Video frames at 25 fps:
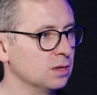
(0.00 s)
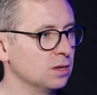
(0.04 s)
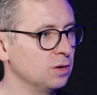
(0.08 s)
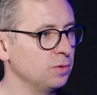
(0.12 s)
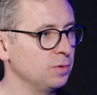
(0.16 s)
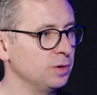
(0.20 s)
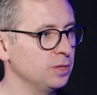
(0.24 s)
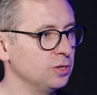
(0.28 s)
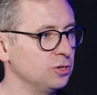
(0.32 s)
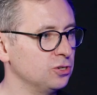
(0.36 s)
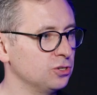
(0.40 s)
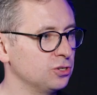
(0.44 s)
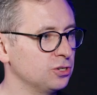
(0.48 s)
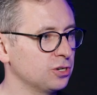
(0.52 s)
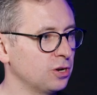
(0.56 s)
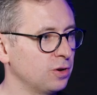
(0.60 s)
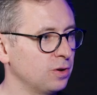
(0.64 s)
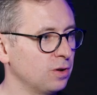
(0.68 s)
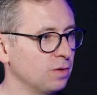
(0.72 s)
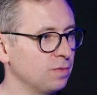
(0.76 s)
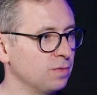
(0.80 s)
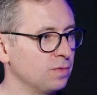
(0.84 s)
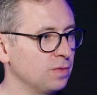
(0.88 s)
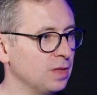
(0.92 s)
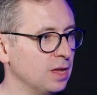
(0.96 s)
It really just
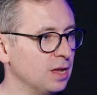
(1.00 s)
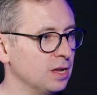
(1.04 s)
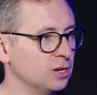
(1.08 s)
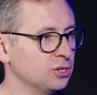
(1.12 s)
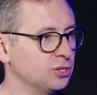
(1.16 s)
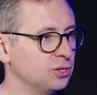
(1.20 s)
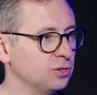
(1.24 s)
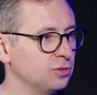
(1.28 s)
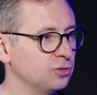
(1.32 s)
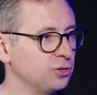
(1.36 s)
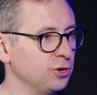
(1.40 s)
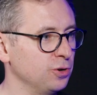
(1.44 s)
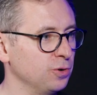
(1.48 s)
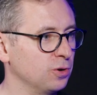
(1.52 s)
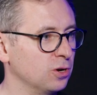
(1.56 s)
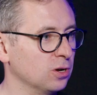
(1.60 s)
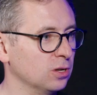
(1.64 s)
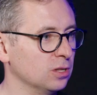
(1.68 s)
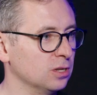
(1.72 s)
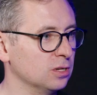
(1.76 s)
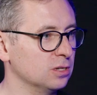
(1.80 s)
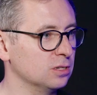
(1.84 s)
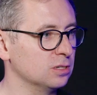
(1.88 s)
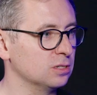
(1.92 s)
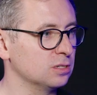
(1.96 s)
showed off their true
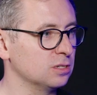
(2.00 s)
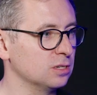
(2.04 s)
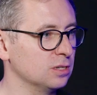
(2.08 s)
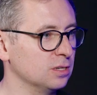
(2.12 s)
colours.